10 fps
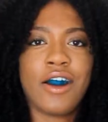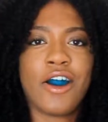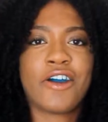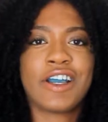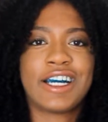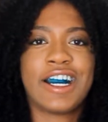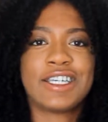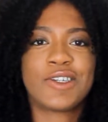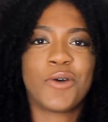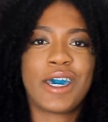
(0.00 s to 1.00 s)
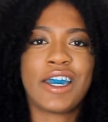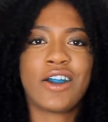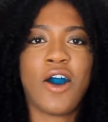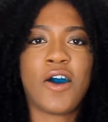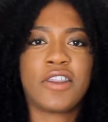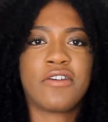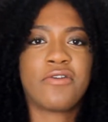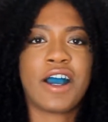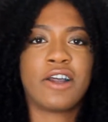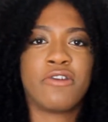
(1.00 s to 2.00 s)
Alright guys, so here are the
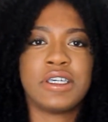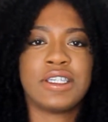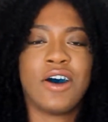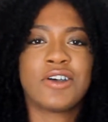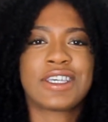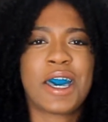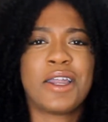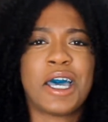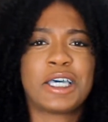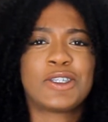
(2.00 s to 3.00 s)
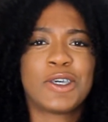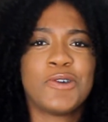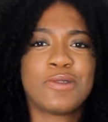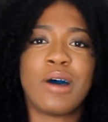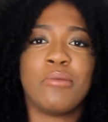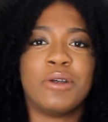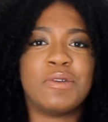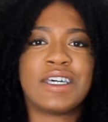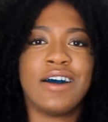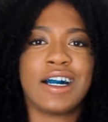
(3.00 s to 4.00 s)
final results, and excuse my
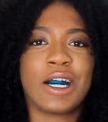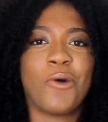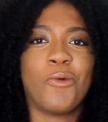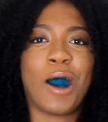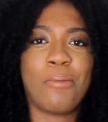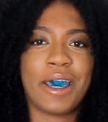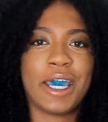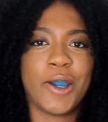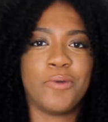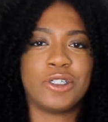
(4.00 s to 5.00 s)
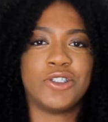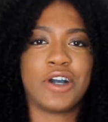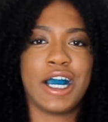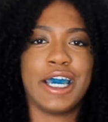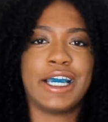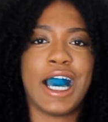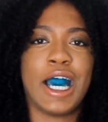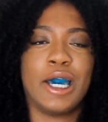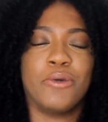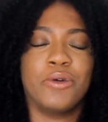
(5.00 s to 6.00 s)
blue tongue, while my hair was drying
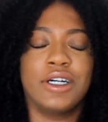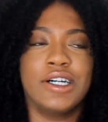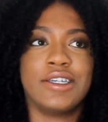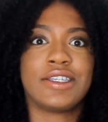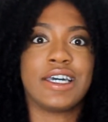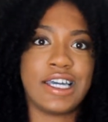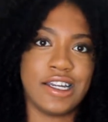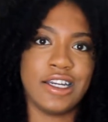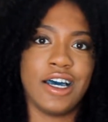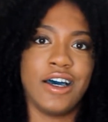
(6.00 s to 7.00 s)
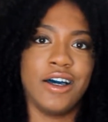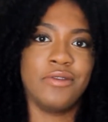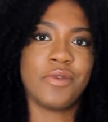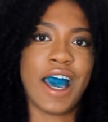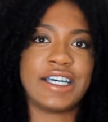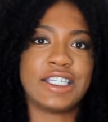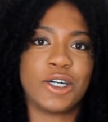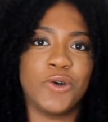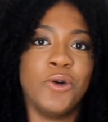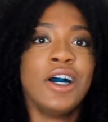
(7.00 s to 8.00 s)
I was eating a
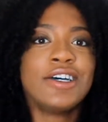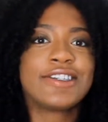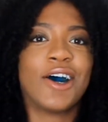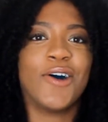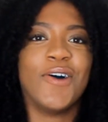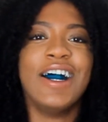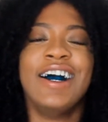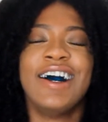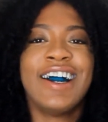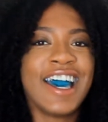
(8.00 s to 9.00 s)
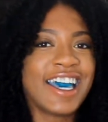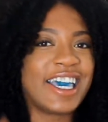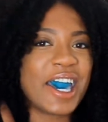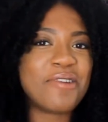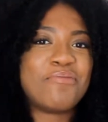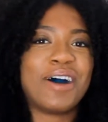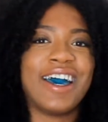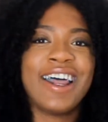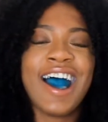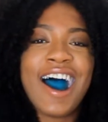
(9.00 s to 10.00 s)
icicle. So yeah,
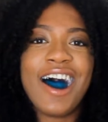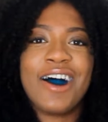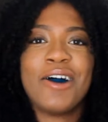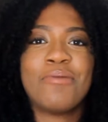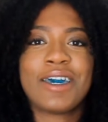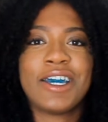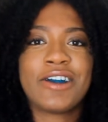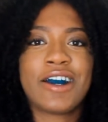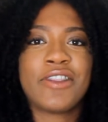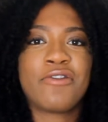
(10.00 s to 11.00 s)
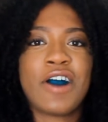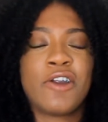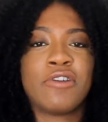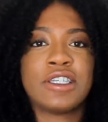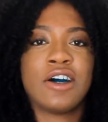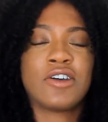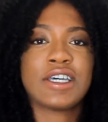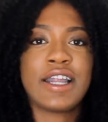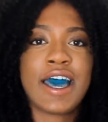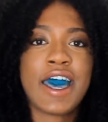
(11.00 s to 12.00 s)
but here are the final
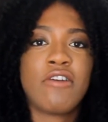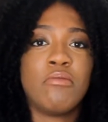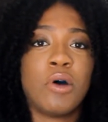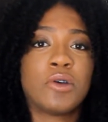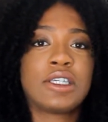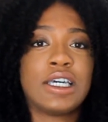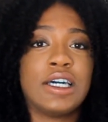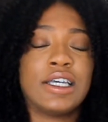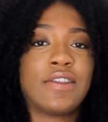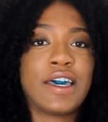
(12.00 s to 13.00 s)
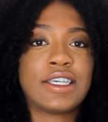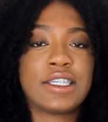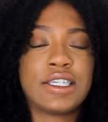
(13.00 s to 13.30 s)
results, and I have mostly good things